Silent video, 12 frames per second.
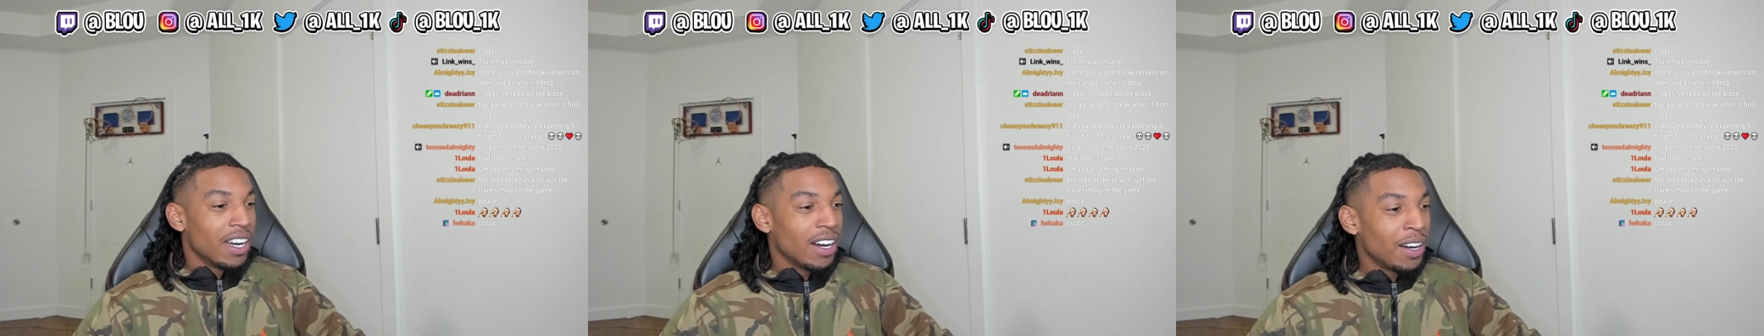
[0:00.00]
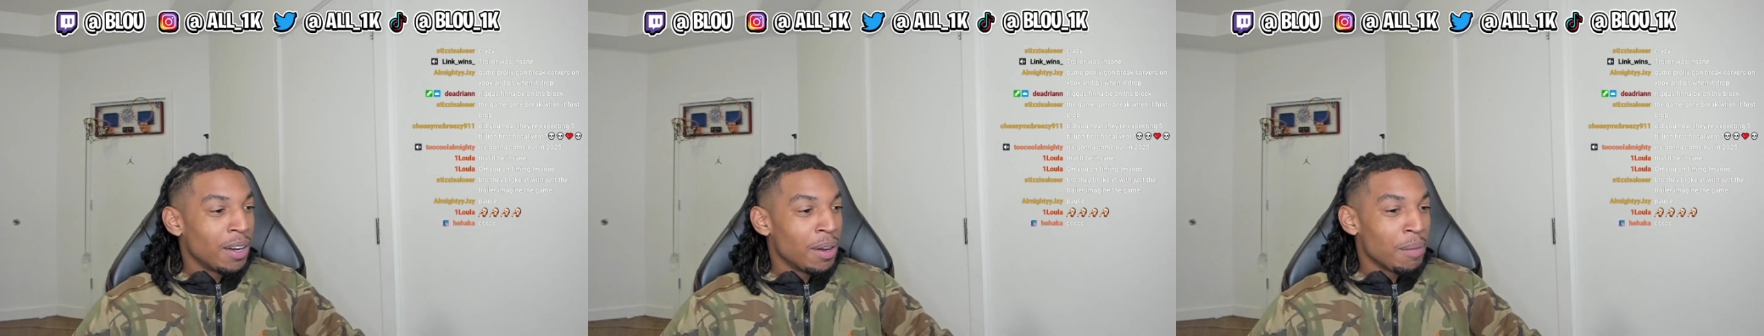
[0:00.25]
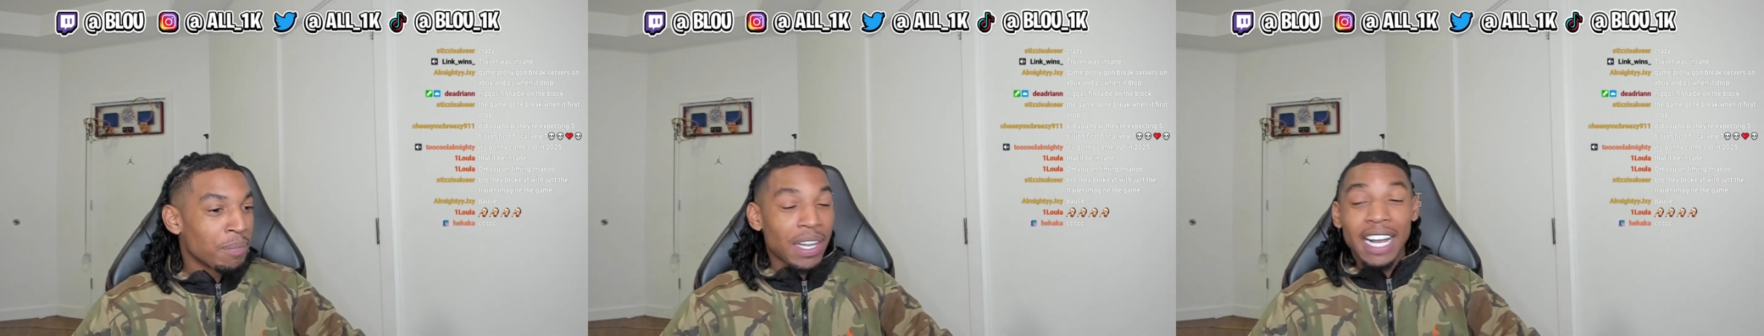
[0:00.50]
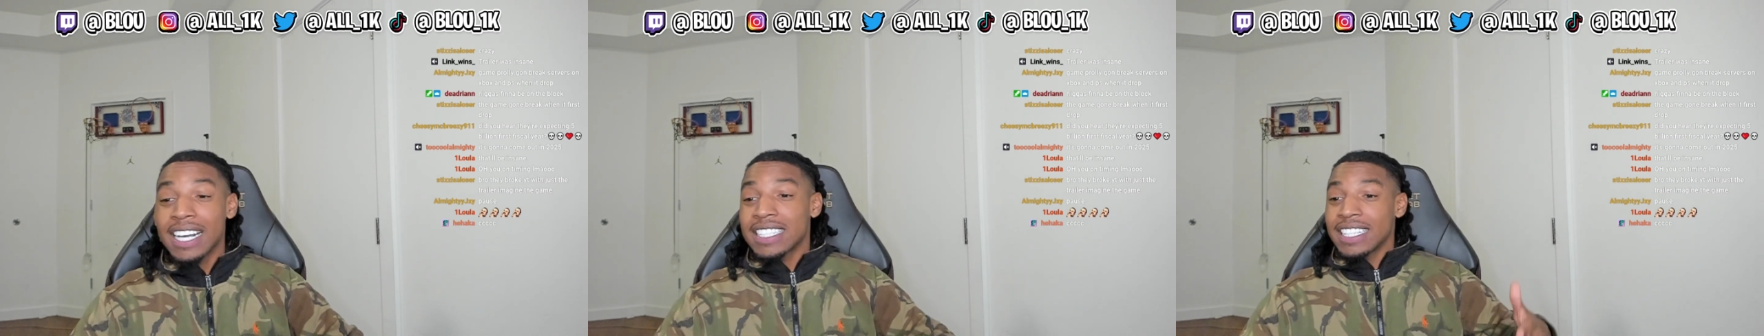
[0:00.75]
Um,
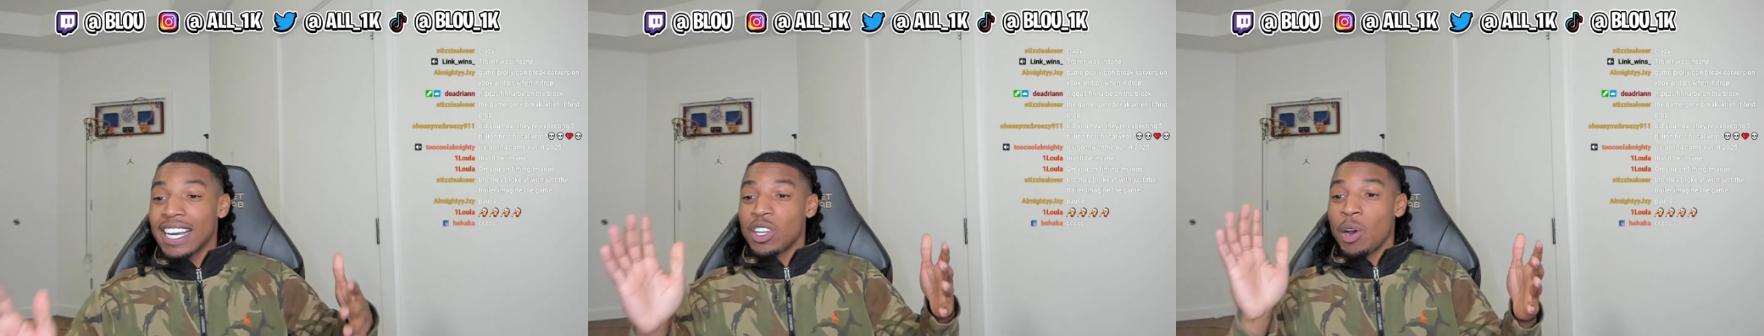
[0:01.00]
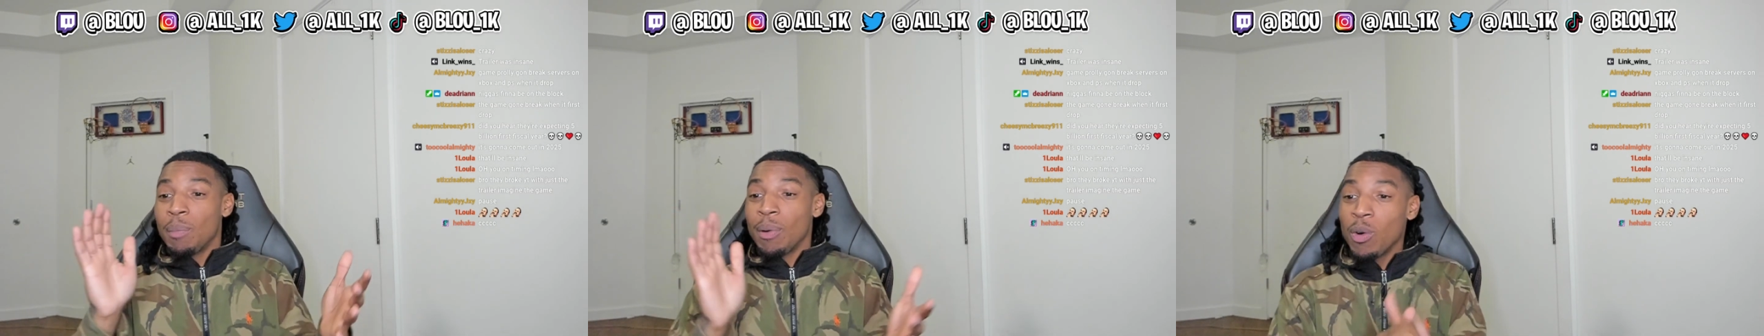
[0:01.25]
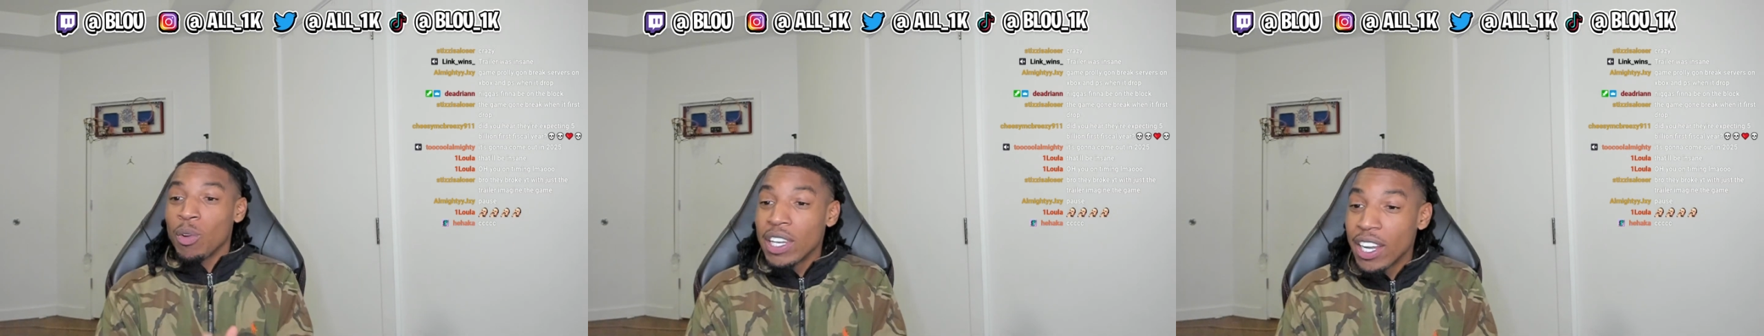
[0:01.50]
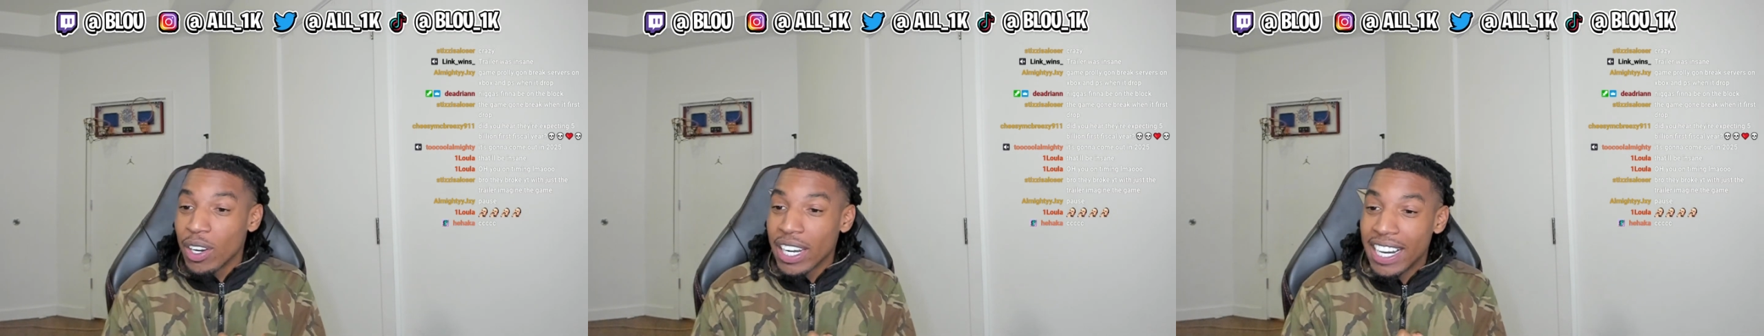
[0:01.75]
like I said, though, bro,
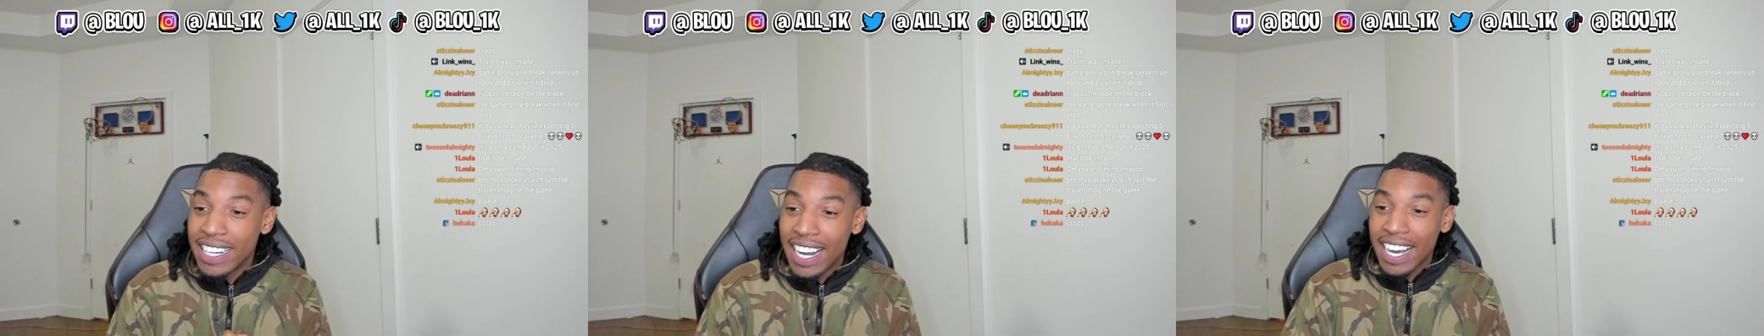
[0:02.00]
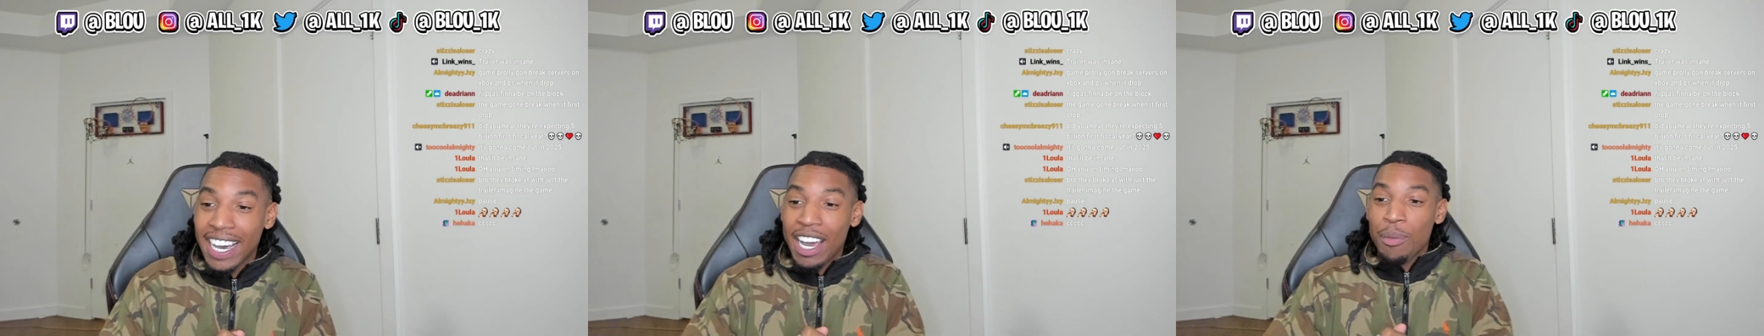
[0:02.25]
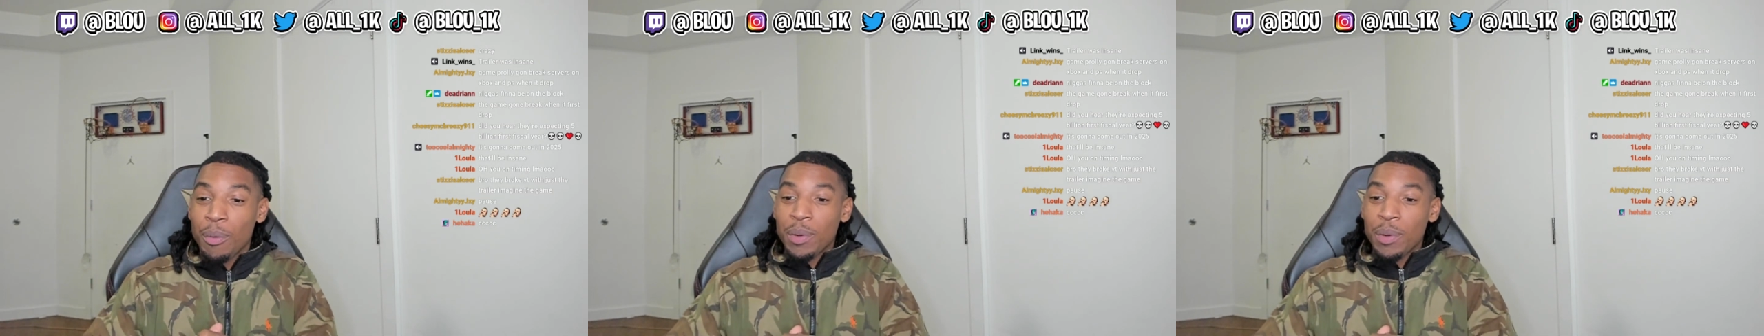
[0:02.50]
literally a decade where